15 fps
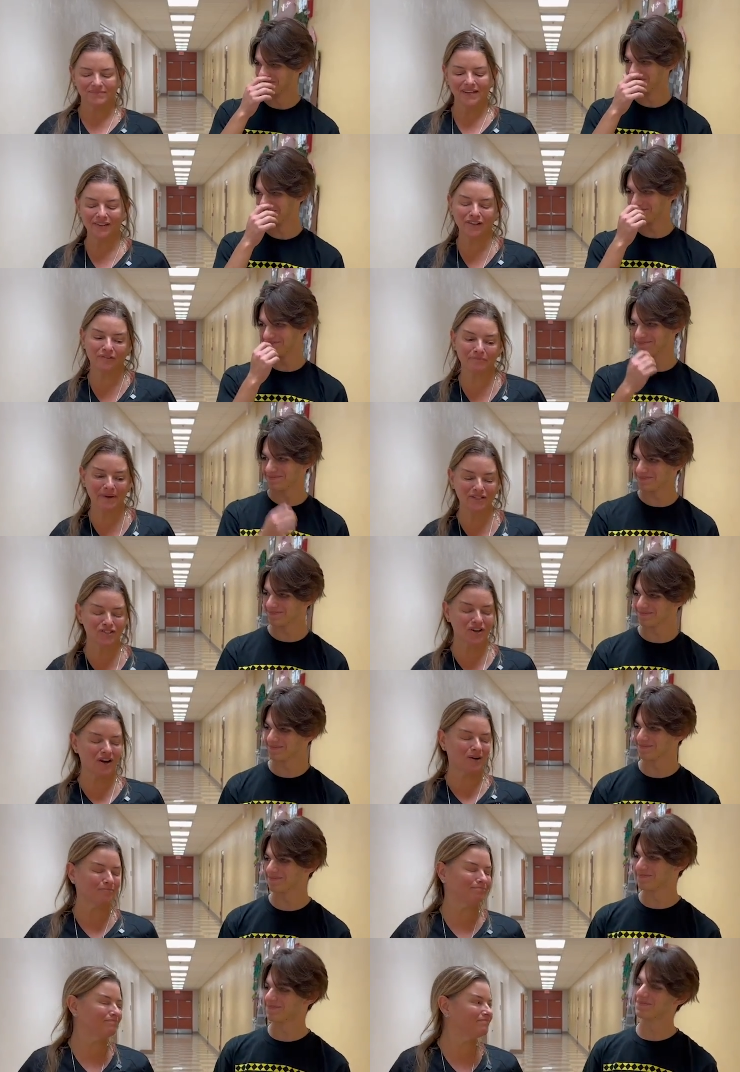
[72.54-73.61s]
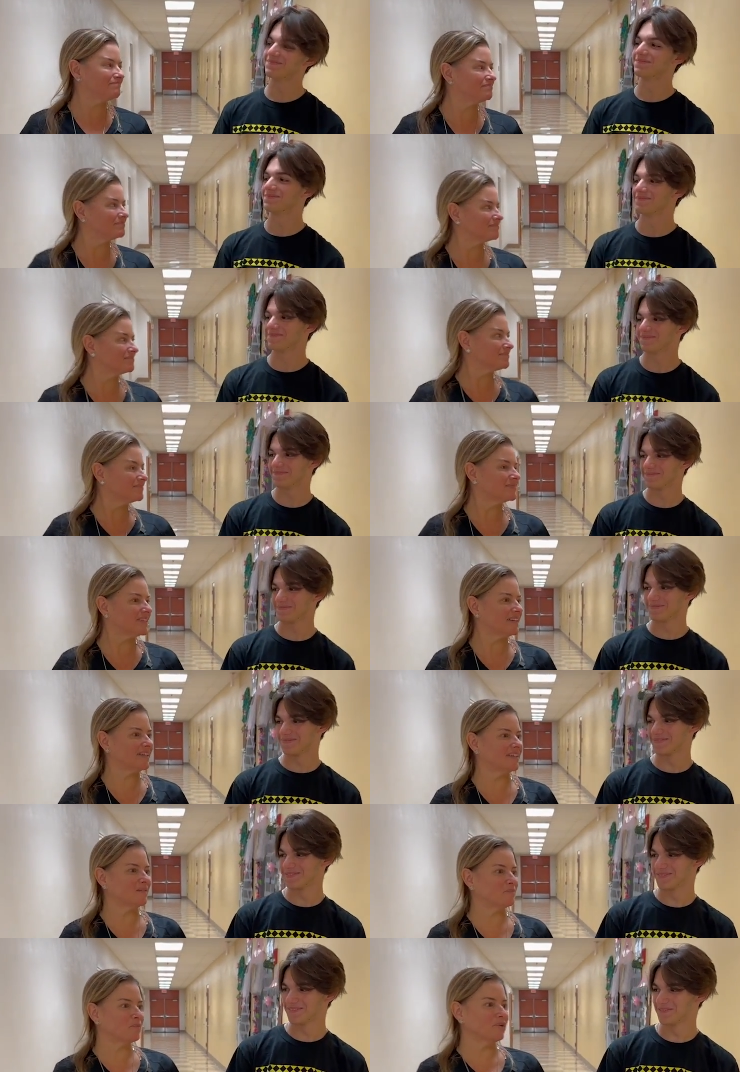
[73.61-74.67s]
Speaker 1: I love my job. Having
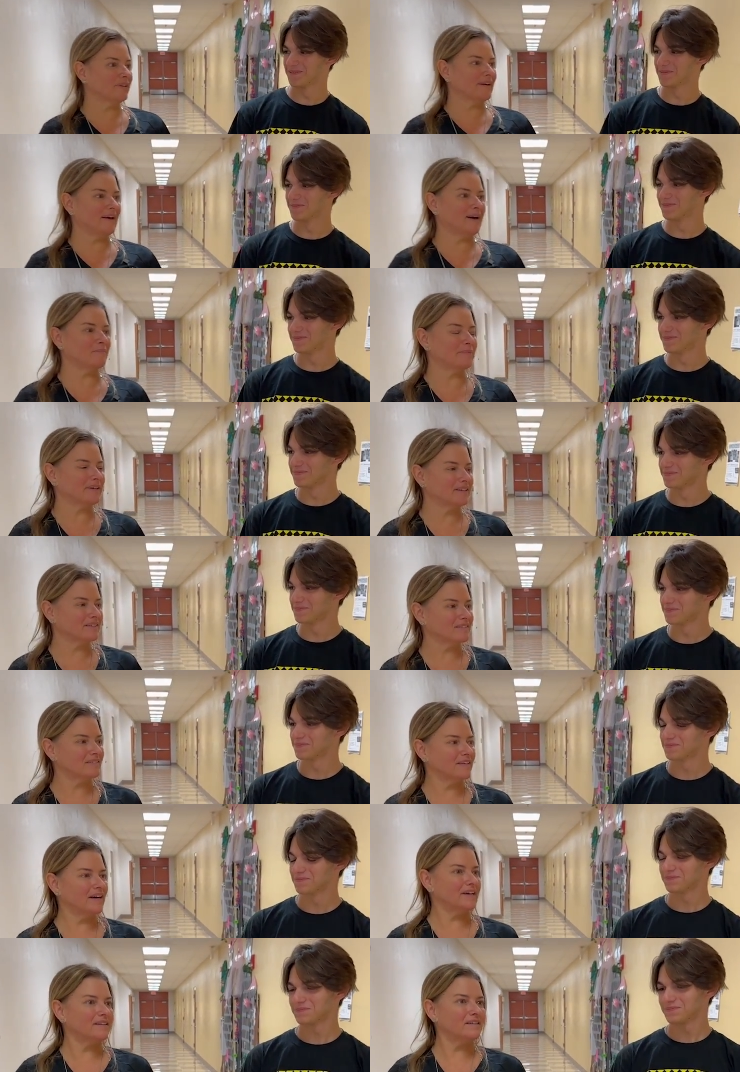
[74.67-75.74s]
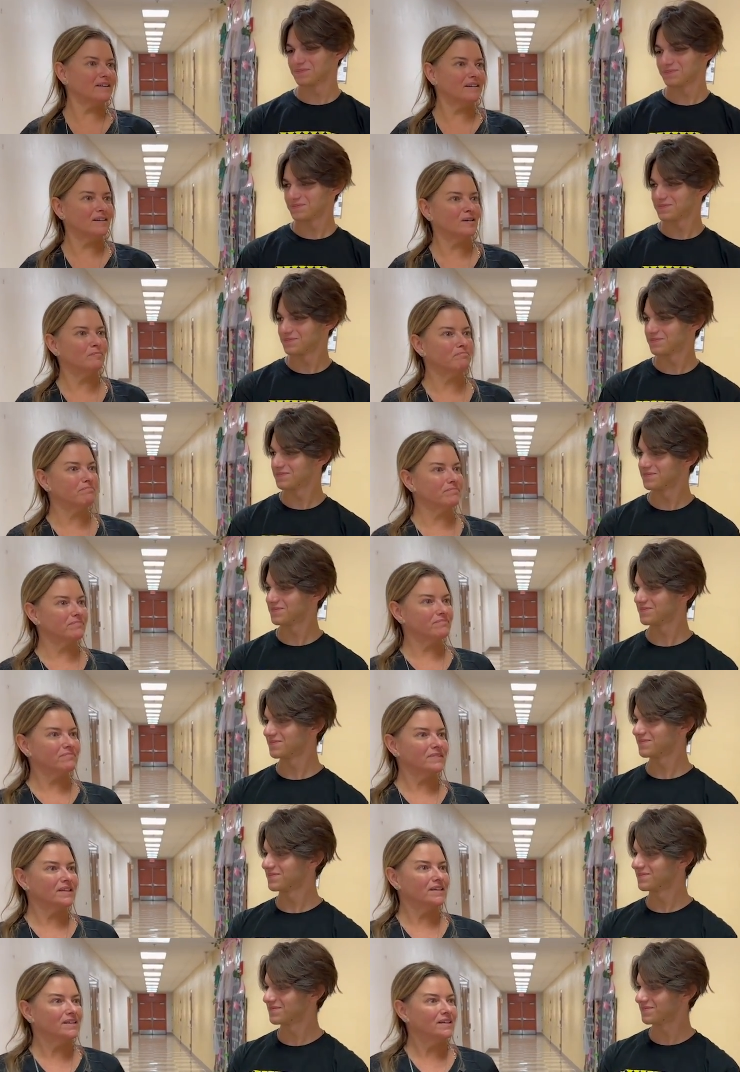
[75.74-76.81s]
my son Jonathan here at school, just
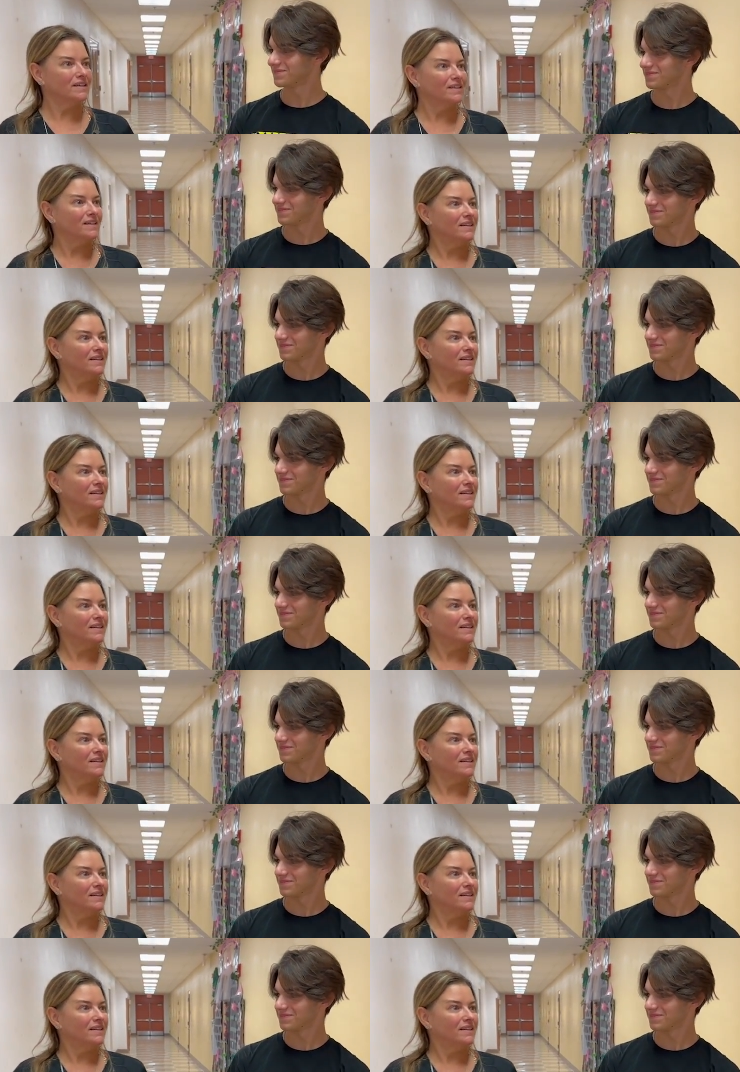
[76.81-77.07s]
hearing what he has to